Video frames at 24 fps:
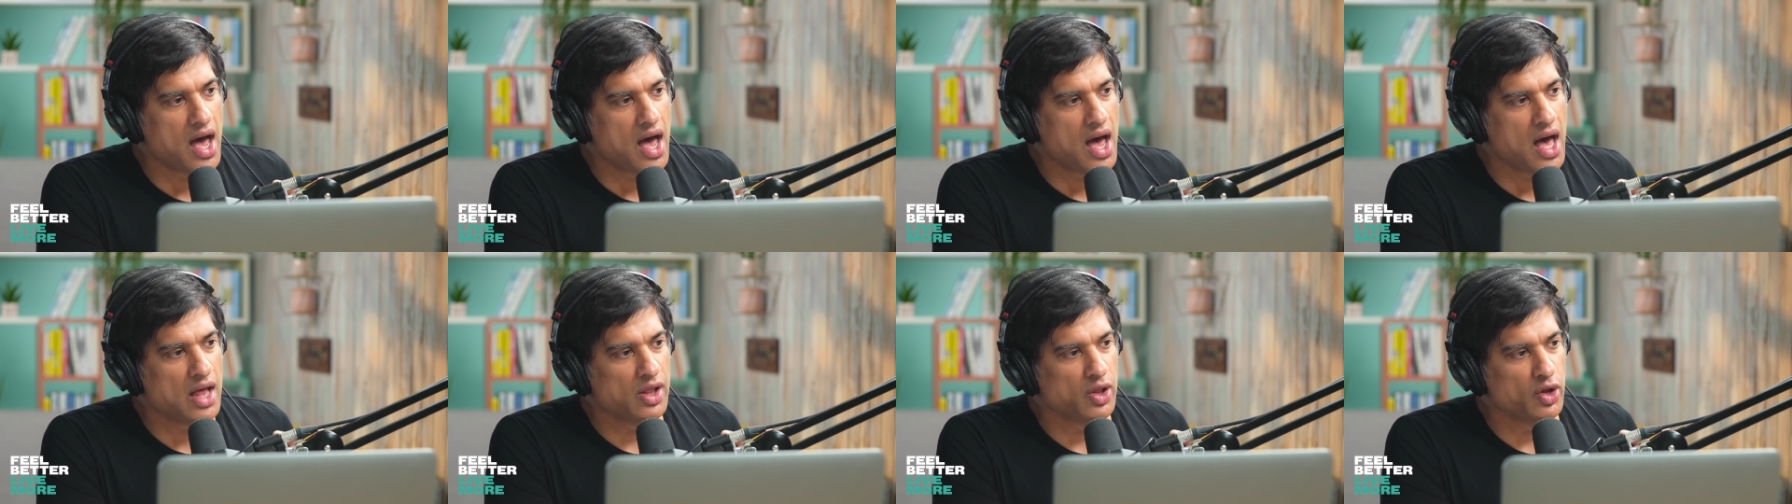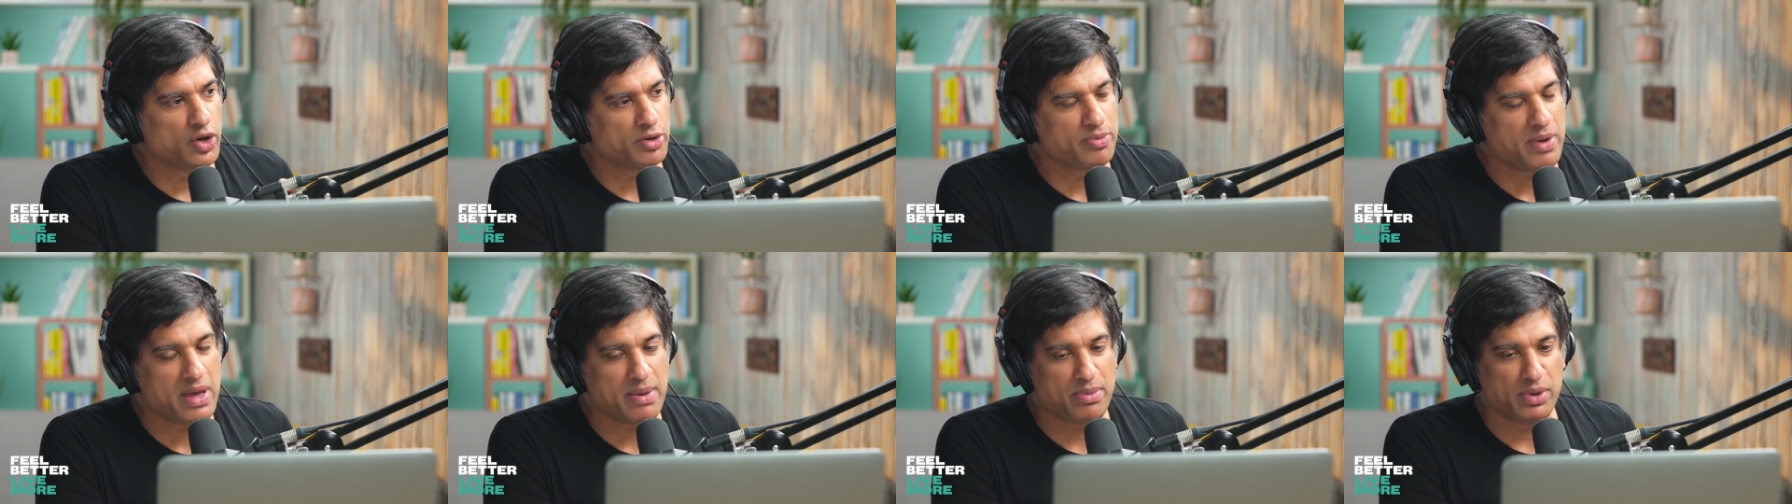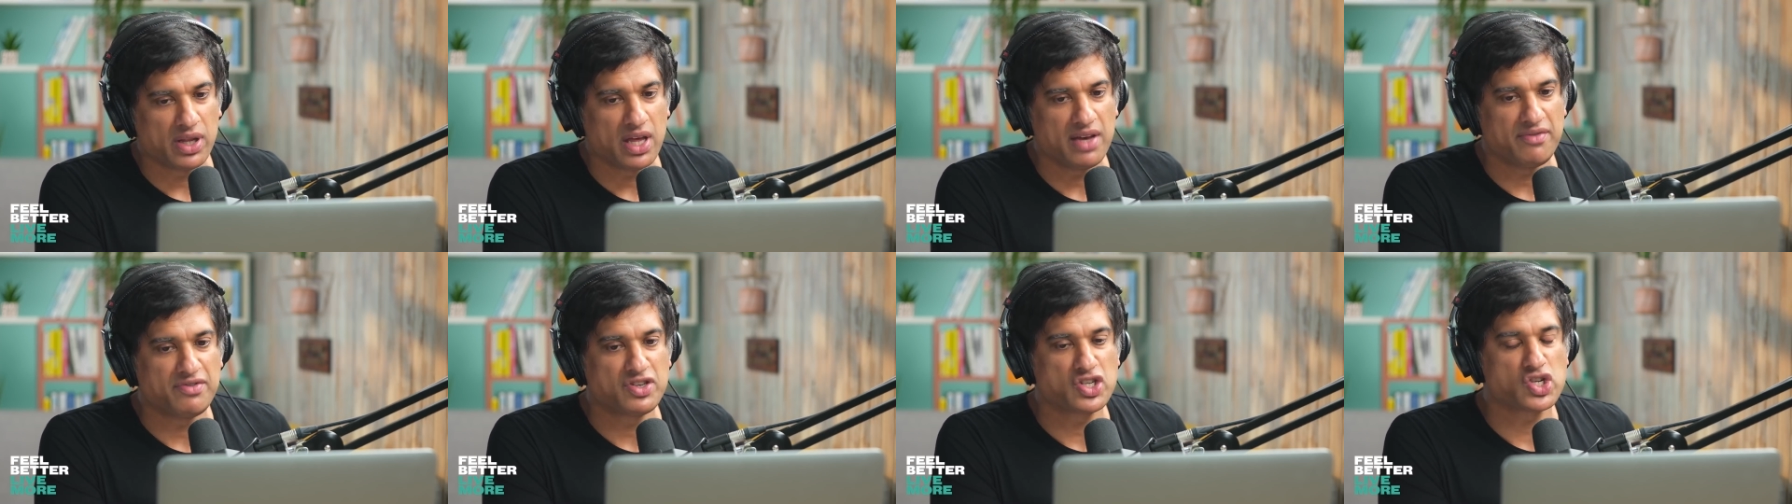A lot of people
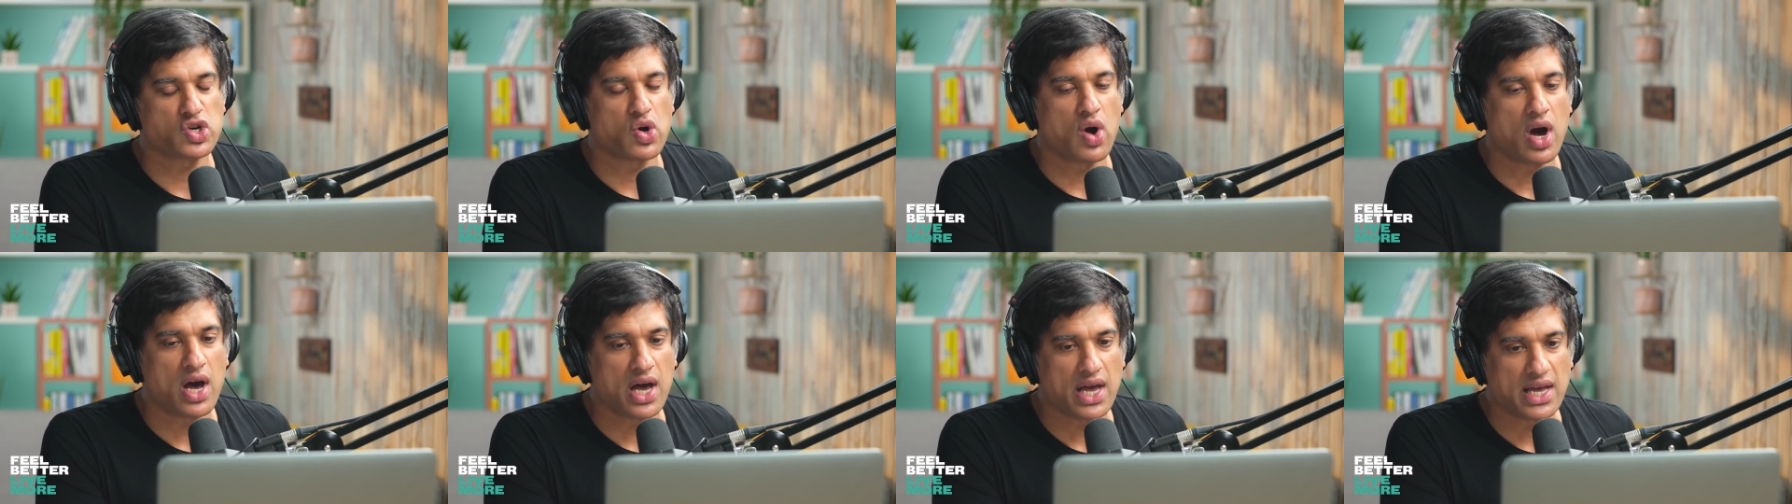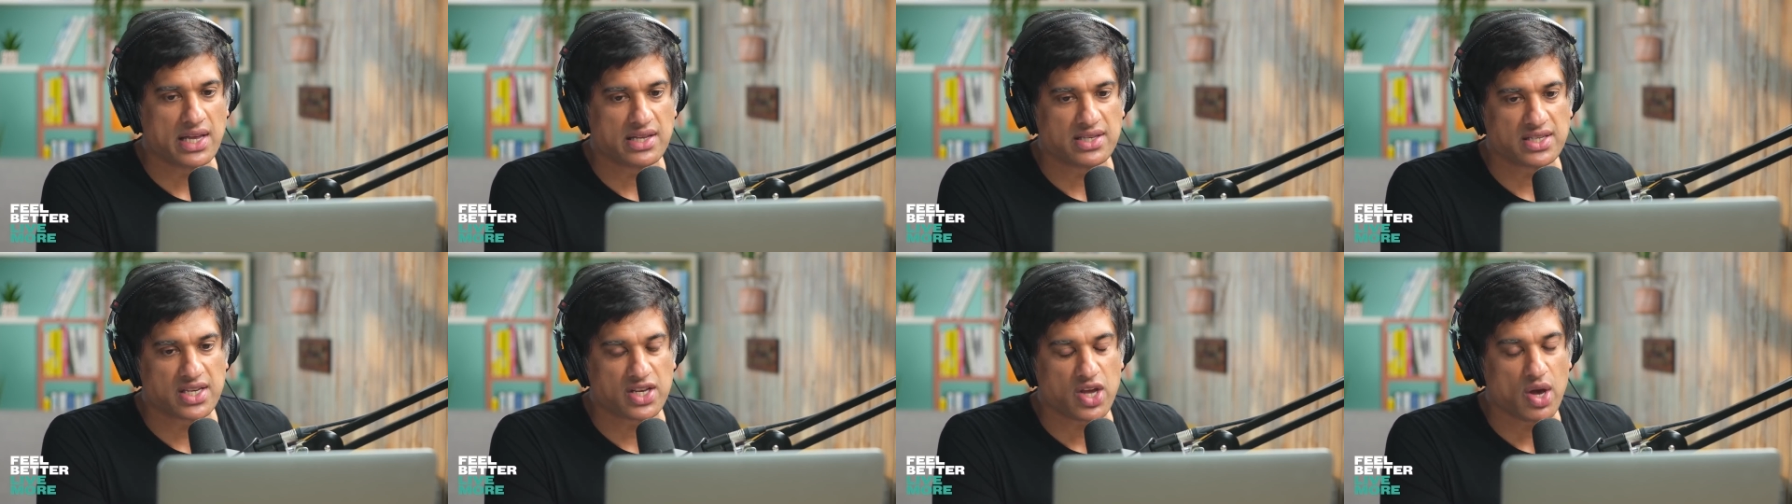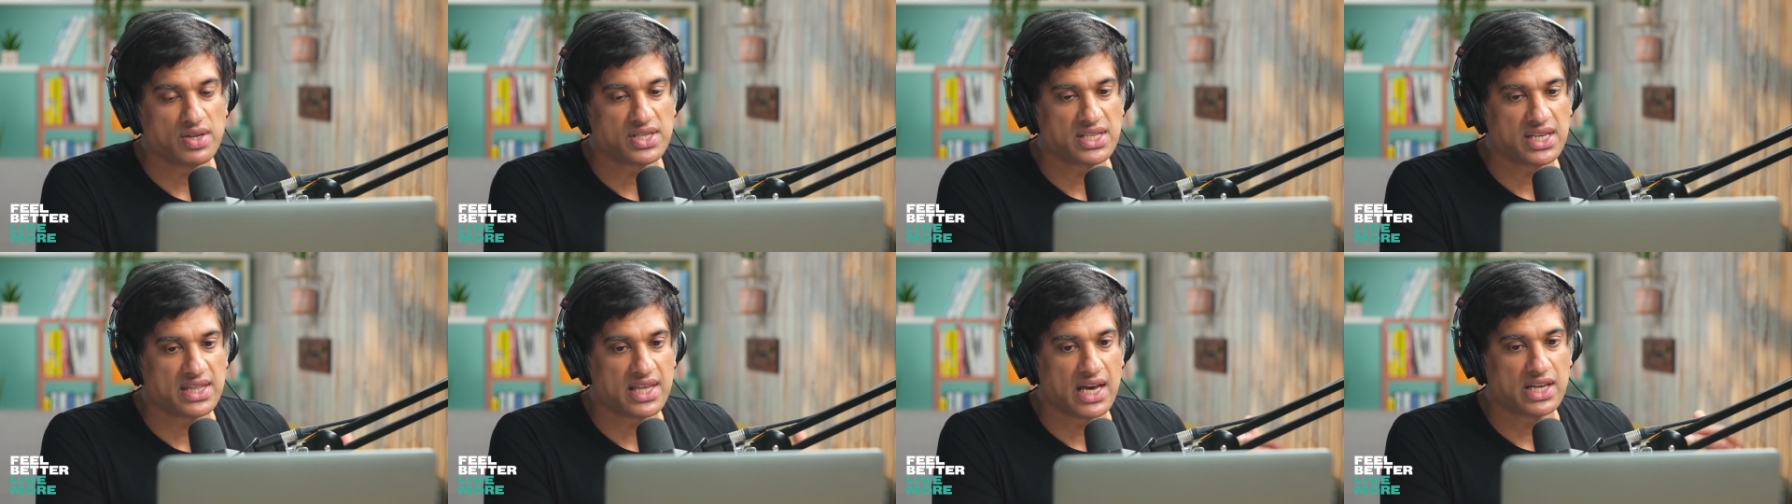have tried to go
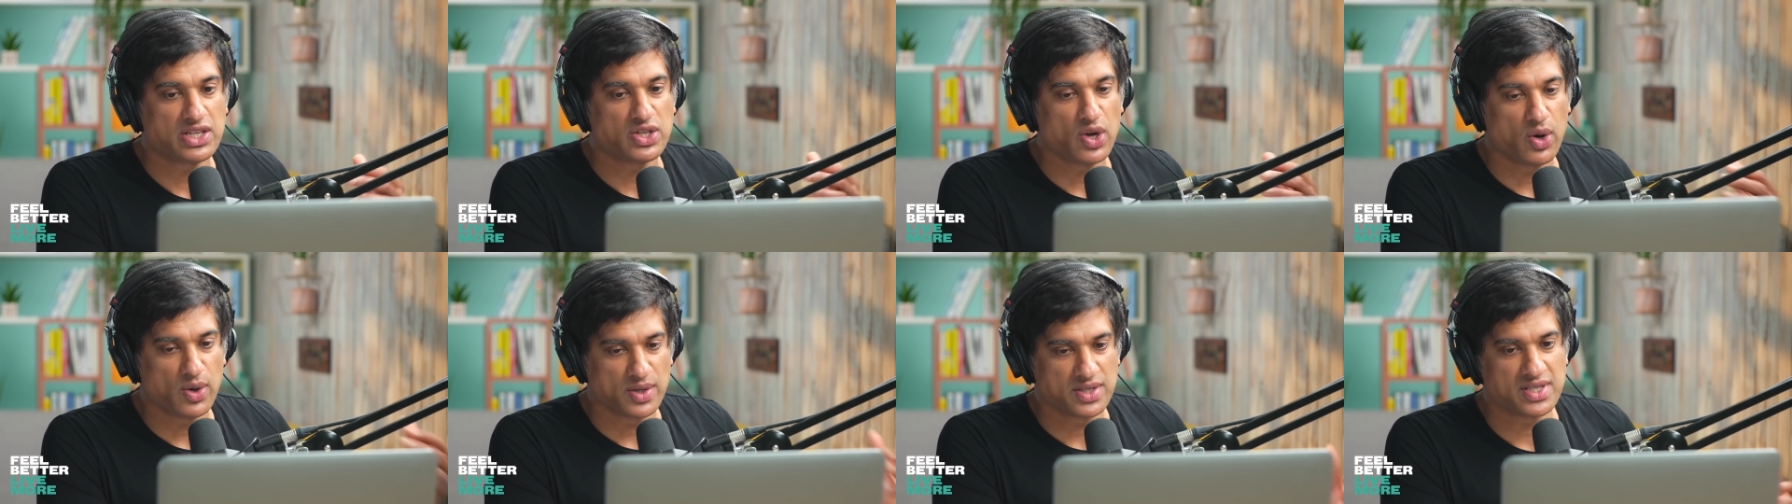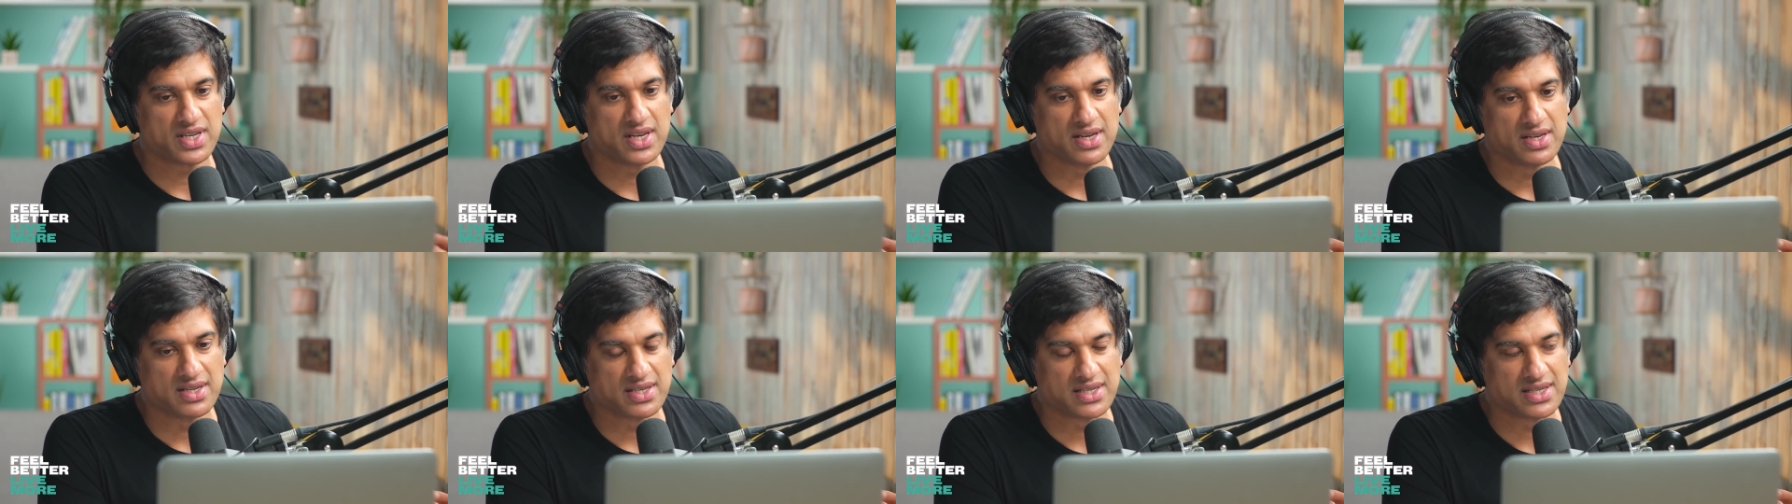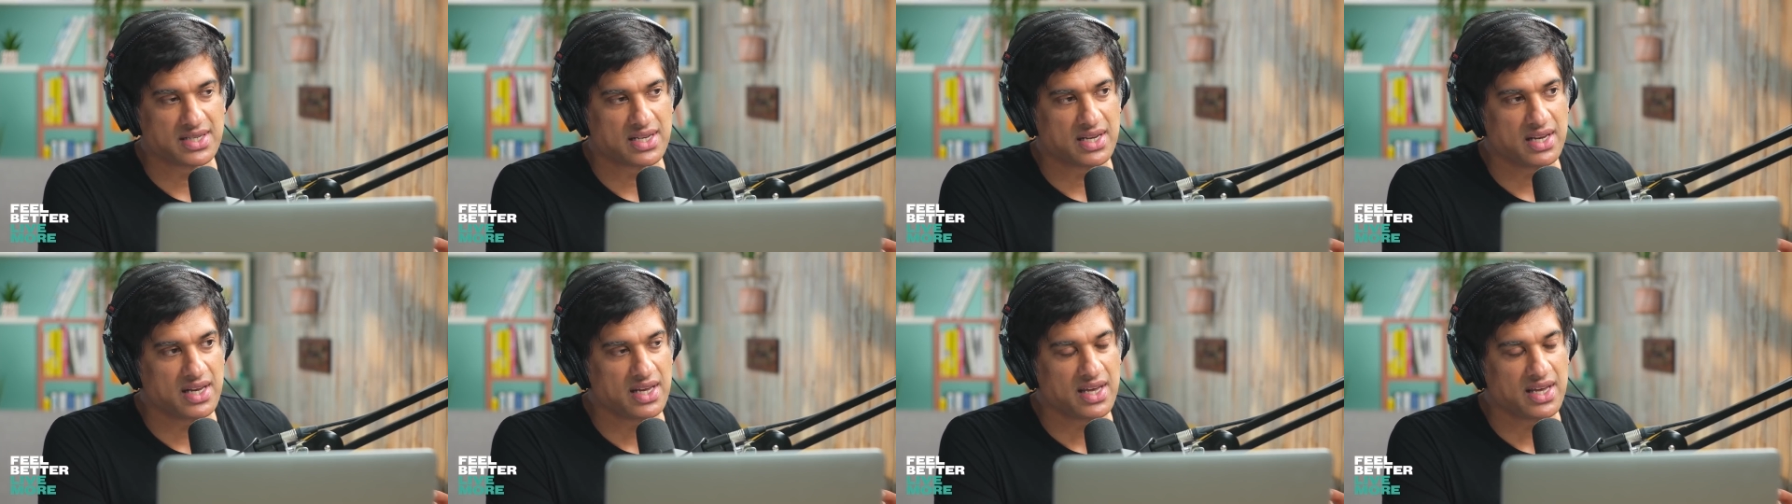and see their doctors,